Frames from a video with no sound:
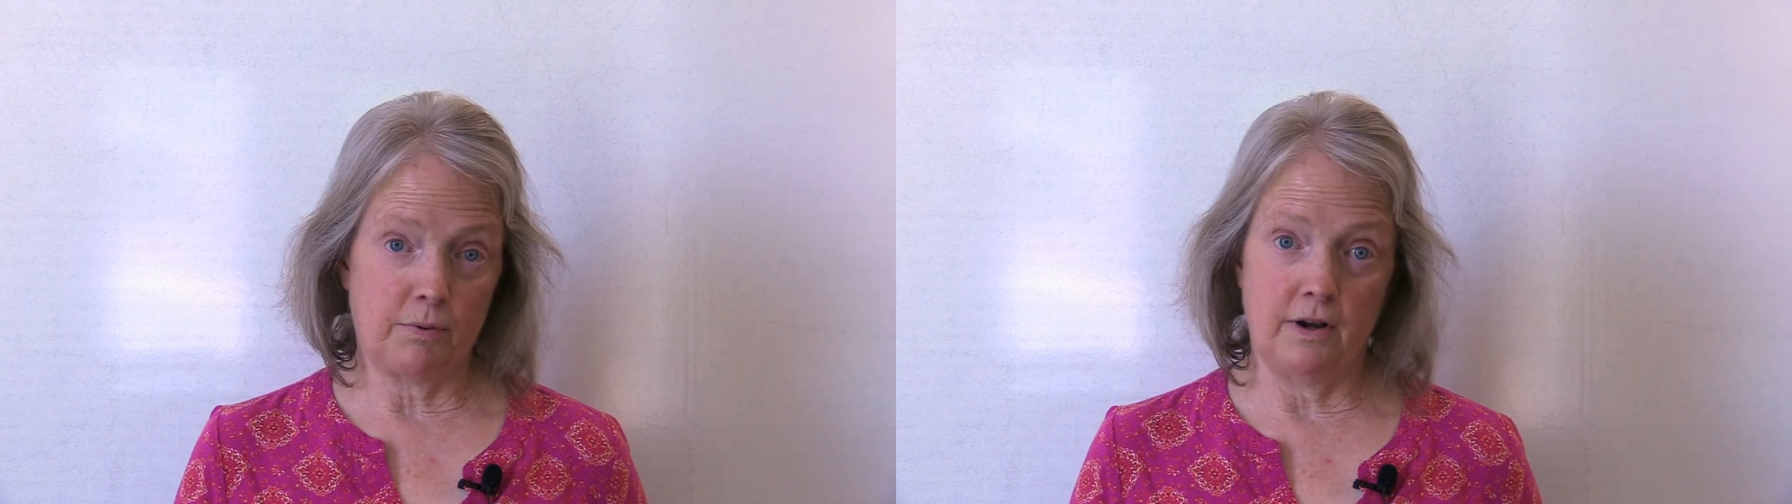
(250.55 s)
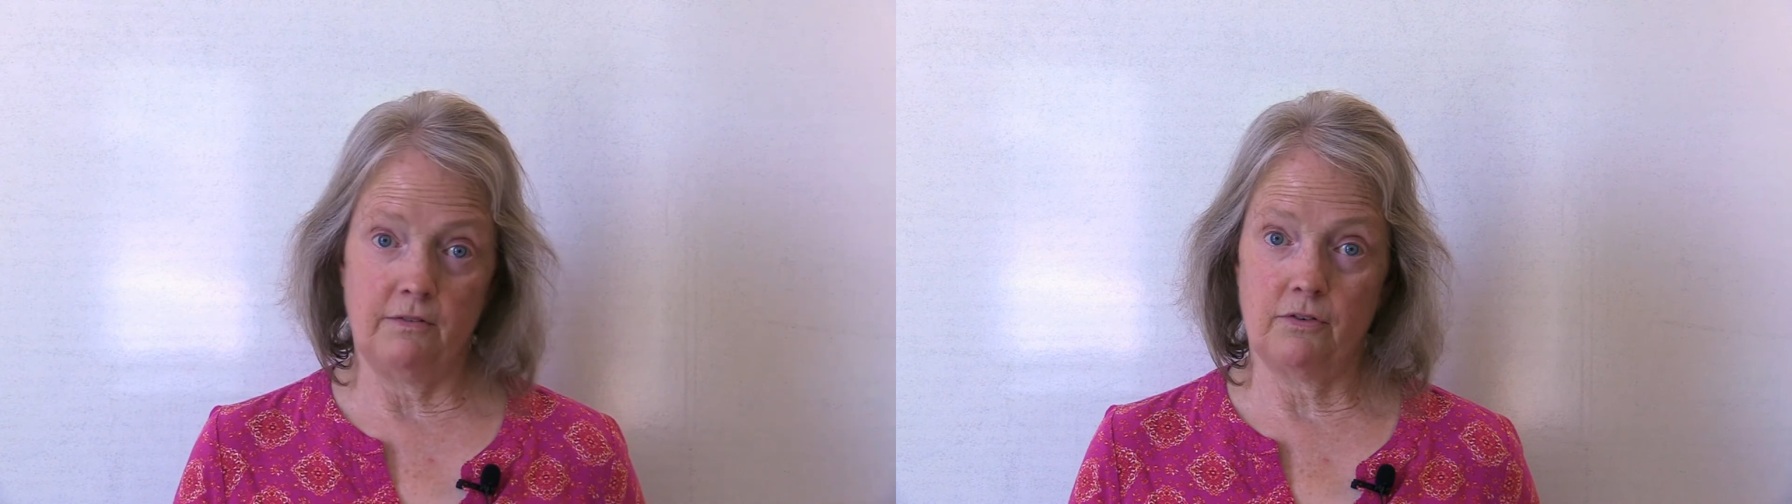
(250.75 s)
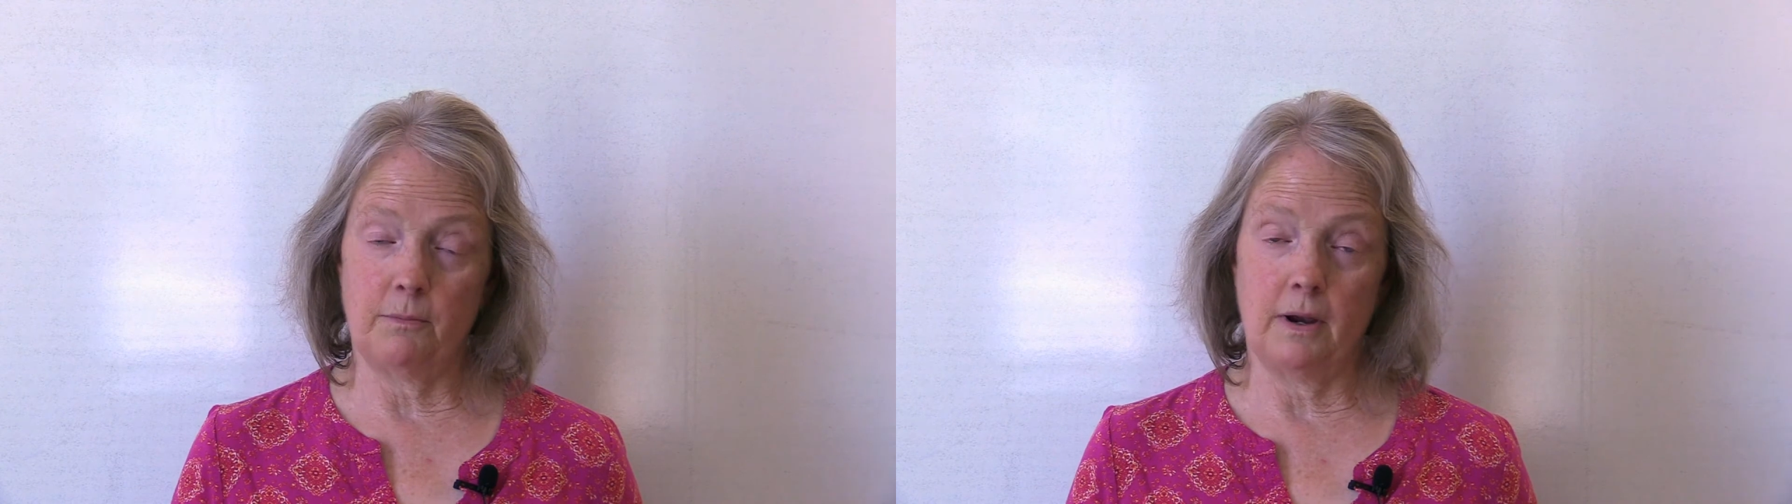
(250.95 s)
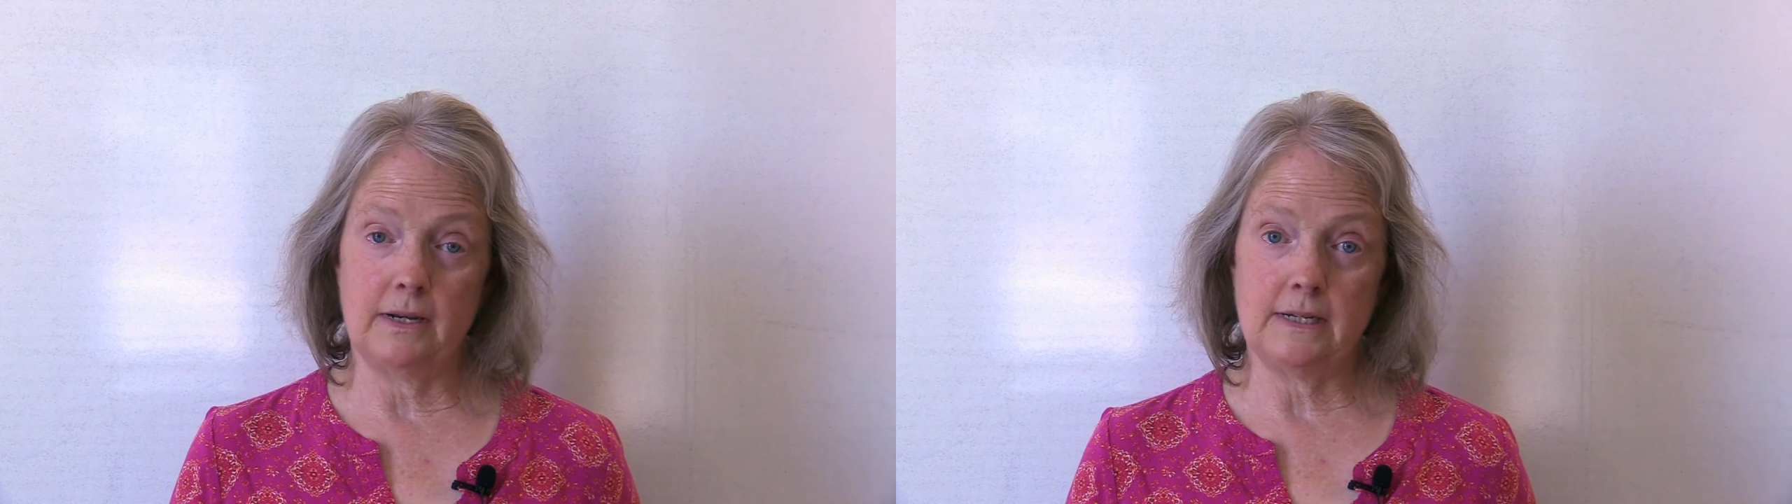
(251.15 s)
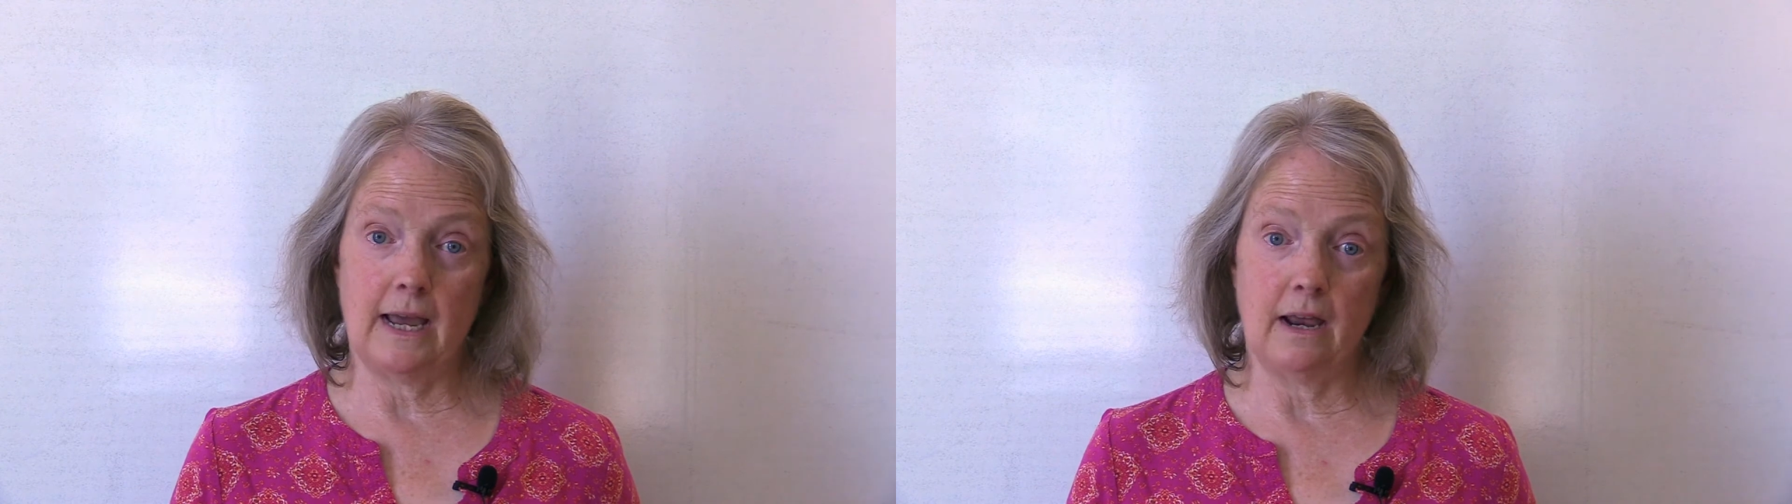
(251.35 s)
praying for
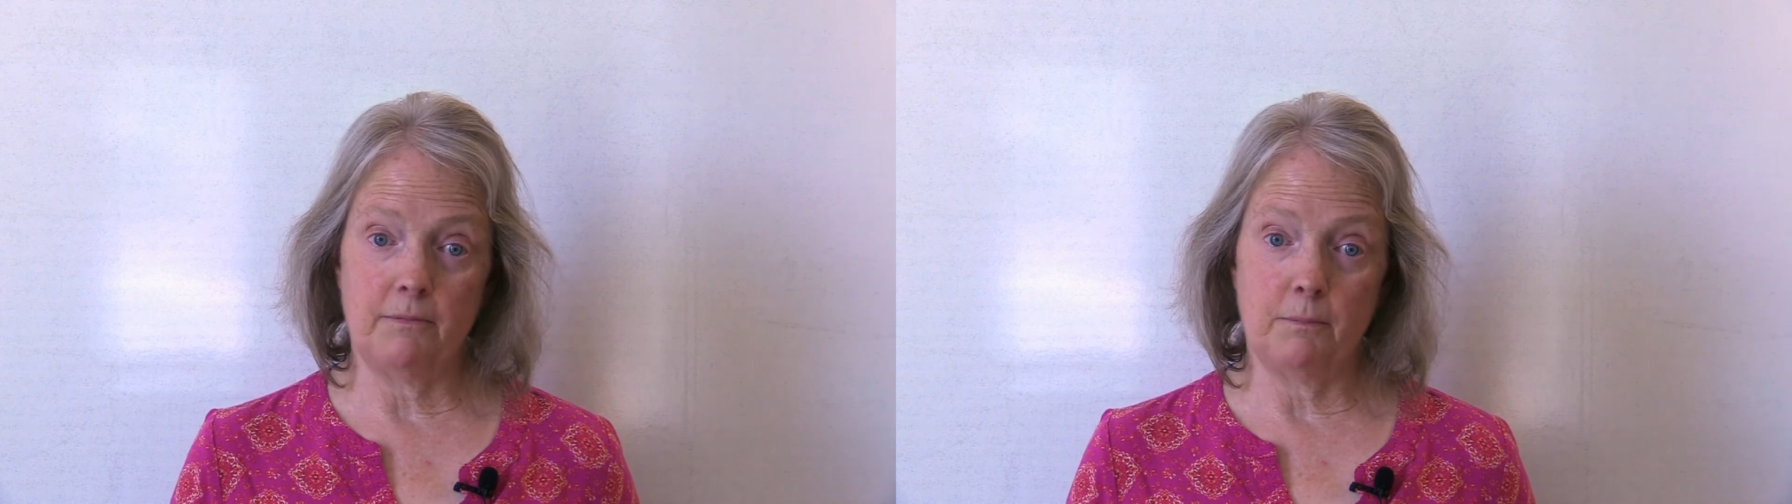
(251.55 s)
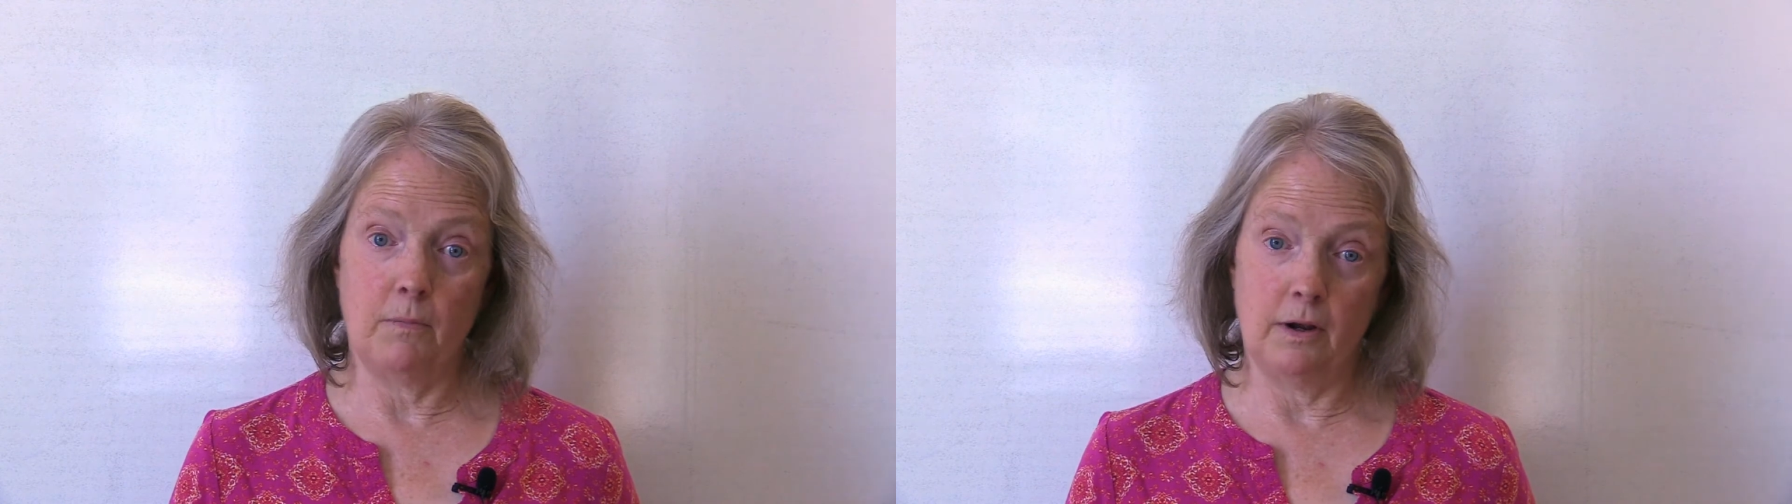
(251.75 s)
my dad